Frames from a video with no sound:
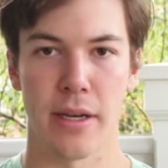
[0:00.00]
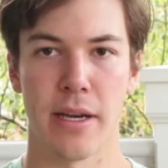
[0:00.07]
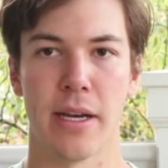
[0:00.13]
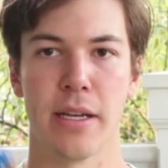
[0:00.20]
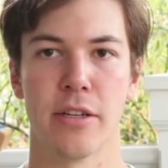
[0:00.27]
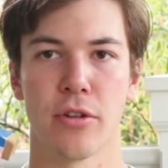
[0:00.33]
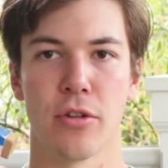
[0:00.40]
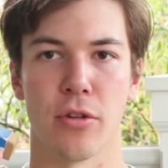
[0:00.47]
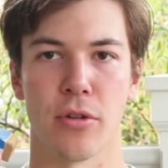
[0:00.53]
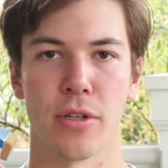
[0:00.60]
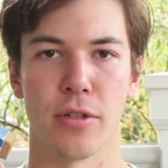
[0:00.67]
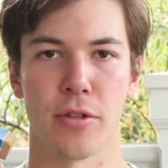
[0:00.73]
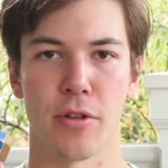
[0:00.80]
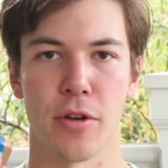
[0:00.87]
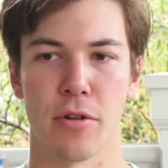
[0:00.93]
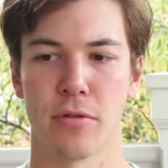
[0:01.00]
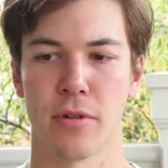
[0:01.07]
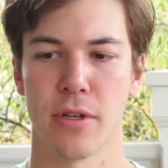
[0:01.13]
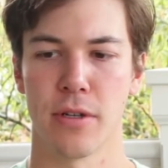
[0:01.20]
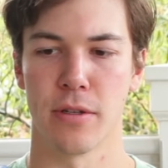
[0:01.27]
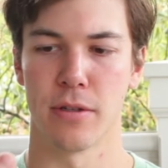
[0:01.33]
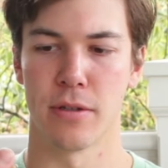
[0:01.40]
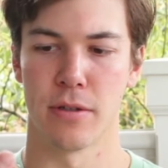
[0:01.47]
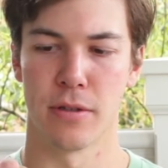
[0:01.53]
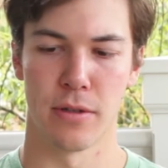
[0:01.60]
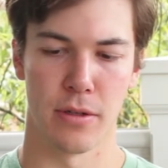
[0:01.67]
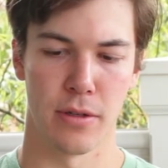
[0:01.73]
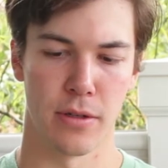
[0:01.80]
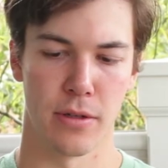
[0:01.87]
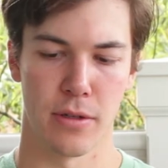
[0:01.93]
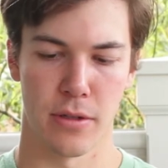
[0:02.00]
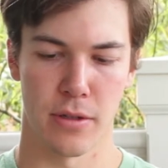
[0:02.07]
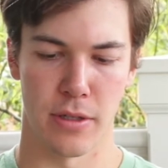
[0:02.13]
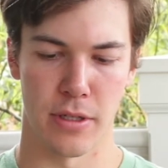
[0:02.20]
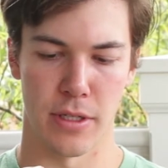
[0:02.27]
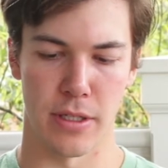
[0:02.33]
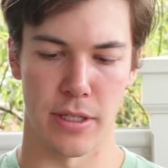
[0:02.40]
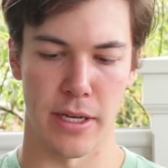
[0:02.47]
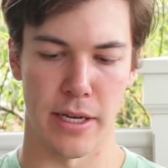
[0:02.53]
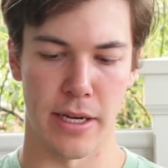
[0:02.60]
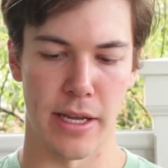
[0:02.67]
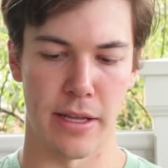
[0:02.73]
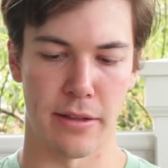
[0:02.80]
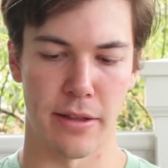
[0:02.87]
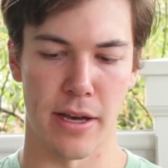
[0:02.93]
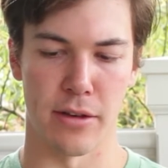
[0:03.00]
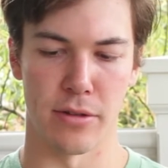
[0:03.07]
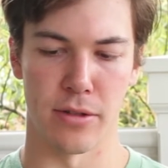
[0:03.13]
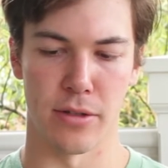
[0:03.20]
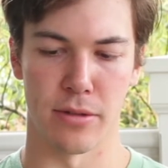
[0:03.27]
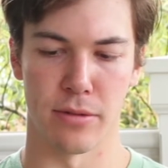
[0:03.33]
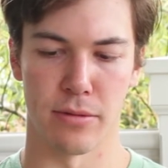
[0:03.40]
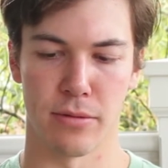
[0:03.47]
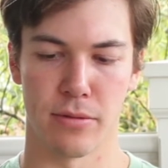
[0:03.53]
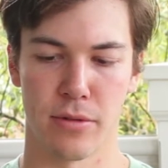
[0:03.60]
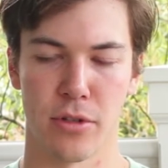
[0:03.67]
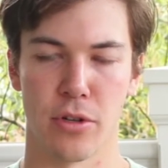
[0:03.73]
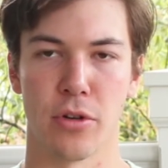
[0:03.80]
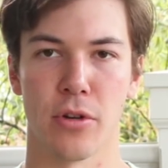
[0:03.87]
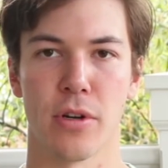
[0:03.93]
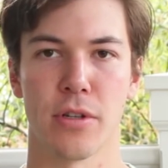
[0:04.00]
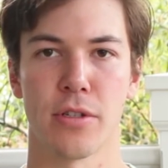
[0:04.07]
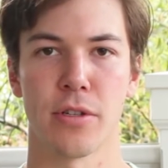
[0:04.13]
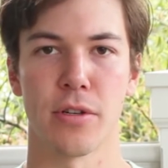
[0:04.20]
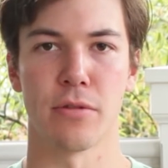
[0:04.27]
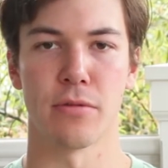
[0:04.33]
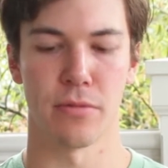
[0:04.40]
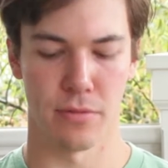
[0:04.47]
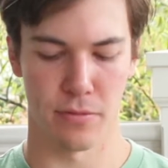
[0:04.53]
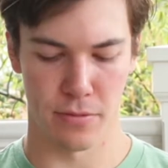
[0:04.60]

a Nagura stone. This is like an 8,000 Nagura stone,